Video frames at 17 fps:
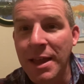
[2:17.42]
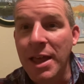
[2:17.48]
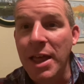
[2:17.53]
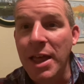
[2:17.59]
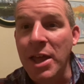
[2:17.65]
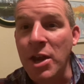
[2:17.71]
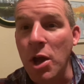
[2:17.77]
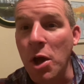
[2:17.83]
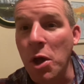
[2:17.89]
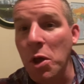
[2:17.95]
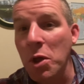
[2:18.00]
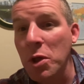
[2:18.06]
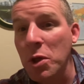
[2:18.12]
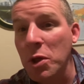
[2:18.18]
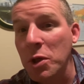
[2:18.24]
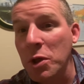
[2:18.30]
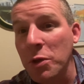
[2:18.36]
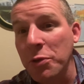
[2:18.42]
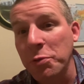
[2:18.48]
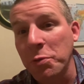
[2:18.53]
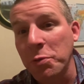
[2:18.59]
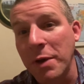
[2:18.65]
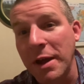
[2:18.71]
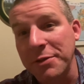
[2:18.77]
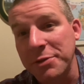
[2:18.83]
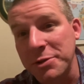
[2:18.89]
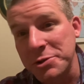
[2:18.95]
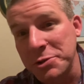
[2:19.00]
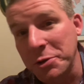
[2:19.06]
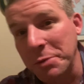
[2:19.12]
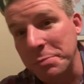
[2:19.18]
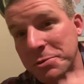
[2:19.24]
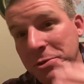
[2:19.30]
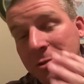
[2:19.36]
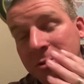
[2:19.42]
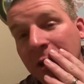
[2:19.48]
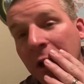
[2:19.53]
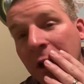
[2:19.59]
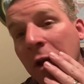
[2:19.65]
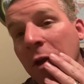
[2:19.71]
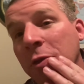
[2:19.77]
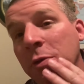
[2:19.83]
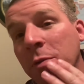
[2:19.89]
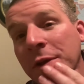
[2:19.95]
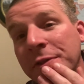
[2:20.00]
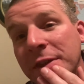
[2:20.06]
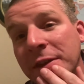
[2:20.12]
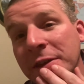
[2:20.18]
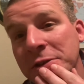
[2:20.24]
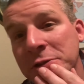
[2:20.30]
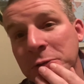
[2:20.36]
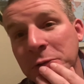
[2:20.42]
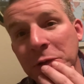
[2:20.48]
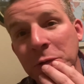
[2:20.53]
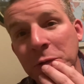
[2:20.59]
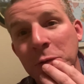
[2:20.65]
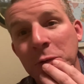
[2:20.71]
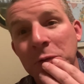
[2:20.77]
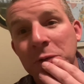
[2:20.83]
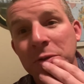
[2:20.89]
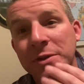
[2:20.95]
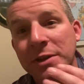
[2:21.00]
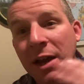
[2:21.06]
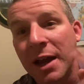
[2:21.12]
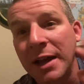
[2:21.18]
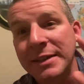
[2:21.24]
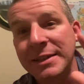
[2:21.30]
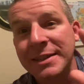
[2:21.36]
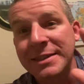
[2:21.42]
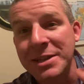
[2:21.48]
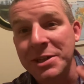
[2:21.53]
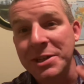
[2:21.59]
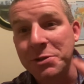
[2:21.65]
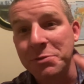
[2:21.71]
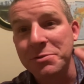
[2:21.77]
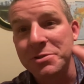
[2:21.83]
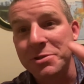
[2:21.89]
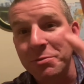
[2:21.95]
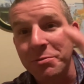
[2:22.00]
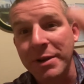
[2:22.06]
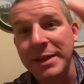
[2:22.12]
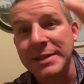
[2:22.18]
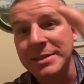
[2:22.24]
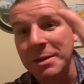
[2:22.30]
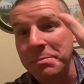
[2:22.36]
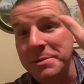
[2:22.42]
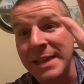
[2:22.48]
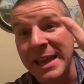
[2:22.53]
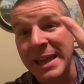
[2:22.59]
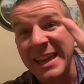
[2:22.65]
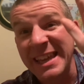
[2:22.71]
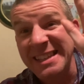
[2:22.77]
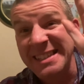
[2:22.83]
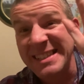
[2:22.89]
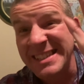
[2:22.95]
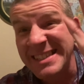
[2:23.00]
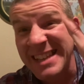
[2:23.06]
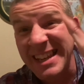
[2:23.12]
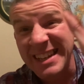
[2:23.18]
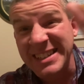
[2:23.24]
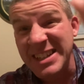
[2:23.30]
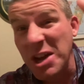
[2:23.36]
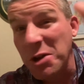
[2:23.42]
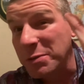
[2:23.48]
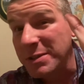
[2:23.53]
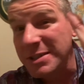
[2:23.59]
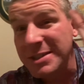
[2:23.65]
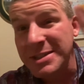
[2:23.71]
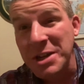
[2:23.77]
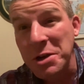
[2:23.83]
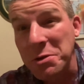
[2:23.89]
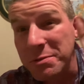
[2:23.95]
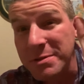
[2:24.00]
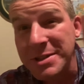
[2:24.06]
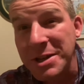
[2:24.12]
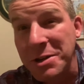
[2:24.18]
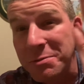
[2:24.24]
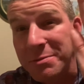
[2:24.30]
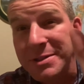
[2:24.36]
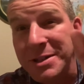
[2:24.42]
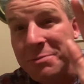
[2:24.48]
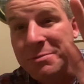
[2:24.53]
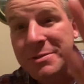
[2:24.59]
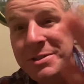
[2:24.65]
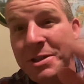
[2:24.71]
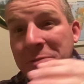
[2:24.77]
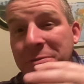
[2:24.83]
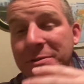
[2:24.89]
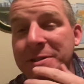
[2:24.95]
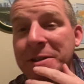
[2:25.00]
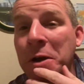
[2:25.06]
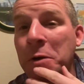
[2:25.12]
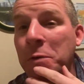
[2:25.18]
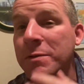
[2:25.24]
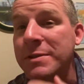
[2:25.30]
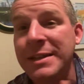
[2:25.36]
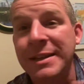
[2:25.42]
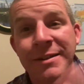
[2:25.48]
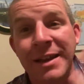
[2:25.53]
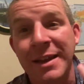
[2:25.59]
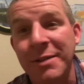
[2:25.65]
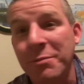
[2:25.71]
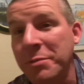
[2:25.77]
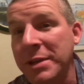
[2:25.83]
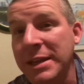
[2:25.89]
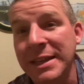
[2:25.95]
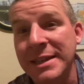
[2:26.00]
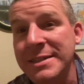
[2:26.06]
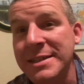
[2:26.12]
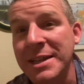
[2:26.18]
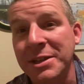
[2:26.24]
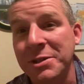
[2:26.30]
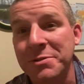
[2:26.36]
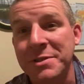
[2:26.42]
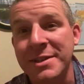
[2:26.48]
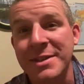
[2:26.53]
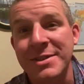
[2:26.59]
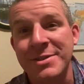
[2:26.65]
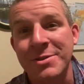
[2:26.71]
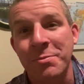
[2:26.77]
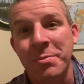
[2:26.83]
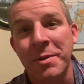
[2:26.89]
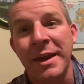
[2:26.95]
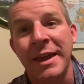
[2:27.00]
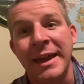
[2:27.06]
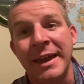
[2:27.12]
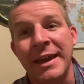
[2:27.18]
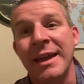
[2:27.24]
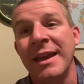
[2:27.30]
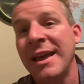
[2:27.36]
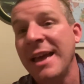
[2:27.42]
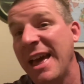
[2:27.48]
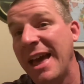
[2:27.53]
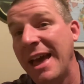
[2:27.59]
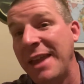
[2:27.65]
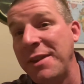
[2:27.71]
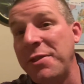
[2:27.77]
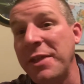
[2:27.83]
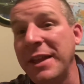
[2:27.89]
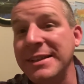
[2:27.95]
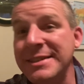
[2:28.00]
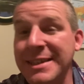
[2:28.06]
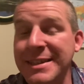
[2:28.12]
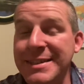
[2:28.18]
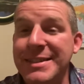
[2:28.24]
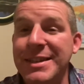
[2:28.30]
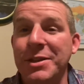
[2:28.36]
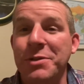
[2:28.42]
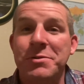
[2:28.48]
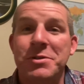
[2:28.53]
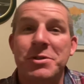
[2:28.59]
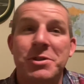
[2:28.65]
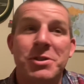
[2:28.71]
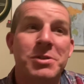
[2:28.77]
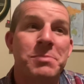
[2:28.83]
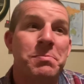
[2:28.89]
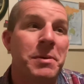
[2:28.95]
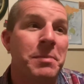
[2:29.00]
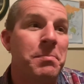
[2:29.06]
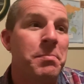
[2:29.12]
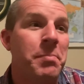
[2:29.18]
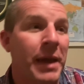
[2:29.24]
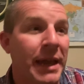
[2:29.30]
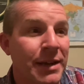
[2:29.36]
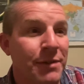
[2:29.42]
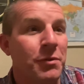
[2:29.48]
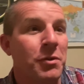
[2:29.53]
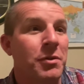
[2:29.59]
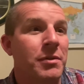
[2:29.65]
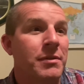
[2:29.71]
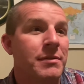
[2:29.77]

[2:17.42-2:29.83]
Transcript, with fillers: And all throughout the scriptures and all throughout the history of the world, God continues to raise up his hands and say, Don't, don't, don't, don't, don't, don't. And, and we continue to disobey, and things continue to just be painful.